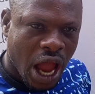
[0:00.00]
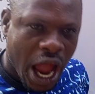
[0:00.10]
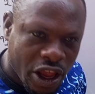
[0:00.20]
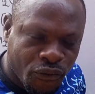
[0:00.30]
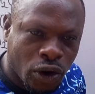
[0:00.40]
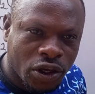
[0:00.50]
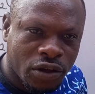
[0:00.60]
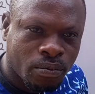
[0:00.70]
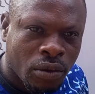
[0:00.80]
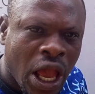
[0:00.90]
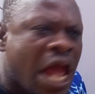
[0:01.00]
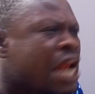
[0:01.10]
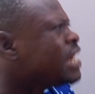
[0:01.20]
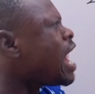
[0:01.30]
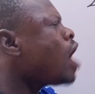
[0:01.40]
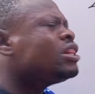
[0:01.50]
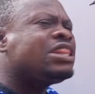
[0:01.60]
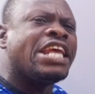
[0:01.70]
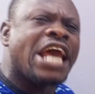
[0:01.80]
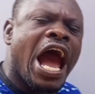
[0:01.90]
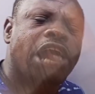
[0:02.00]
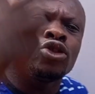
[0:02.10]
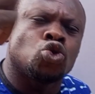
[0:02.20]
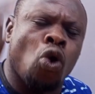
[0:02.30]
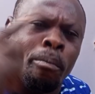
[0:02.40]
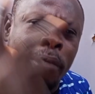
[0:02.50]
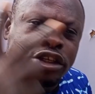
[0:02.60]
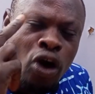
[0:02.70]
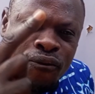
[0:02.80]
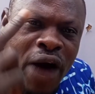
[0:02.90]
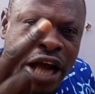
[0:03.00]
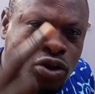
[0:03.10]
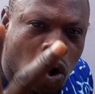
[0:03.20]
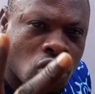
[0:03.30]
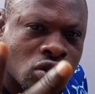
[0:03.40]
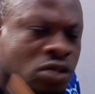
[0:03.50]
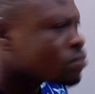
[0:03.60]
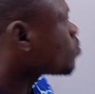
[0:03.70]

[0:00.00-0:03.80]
Are you following? Now, there are 2 major factors